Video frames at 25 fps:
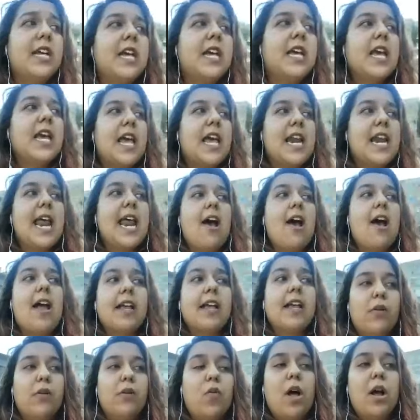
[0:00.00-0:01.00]
And now I
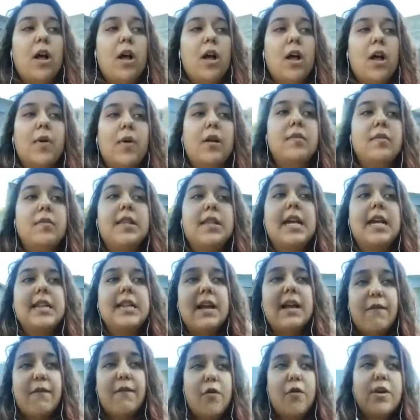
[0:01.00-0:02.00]
can walk around saying
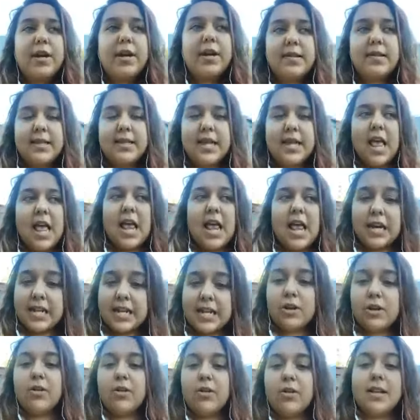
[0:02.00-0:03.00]
that forex
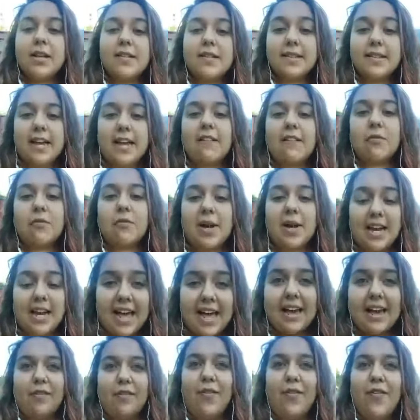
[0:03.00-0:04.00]
literally saved my
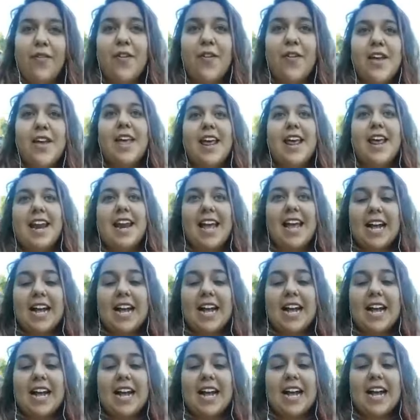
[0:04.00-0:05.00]
life. Like,
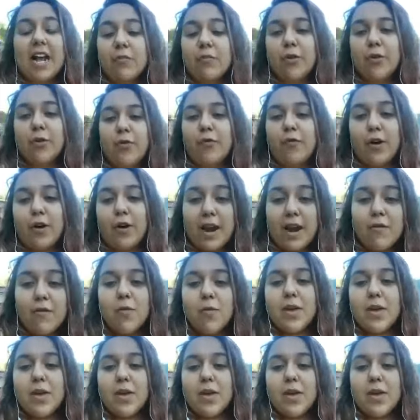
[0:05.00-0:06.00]
I will
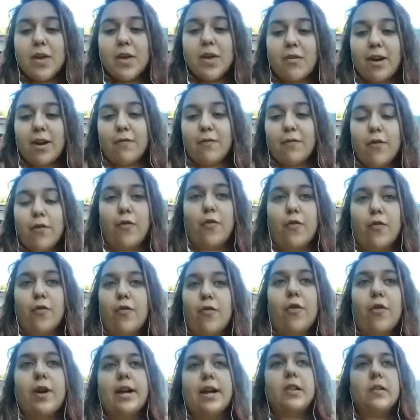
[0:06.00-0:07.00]
forever be grateful for
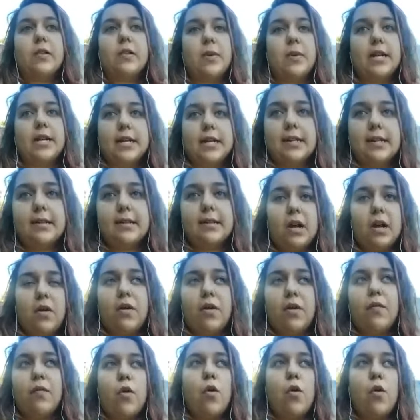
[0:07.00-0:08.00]
forex because
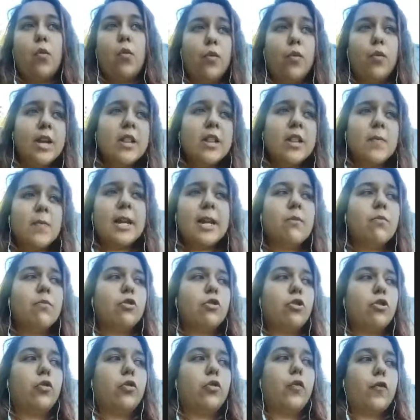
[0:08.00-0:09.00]
of what it's been able to
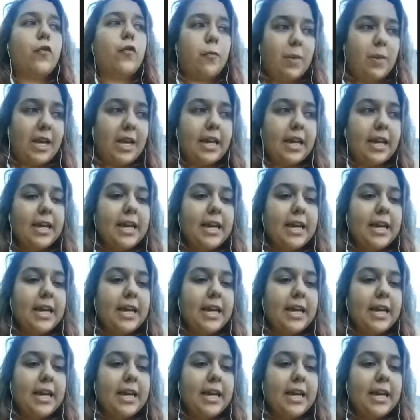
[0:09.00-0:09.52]
do for me.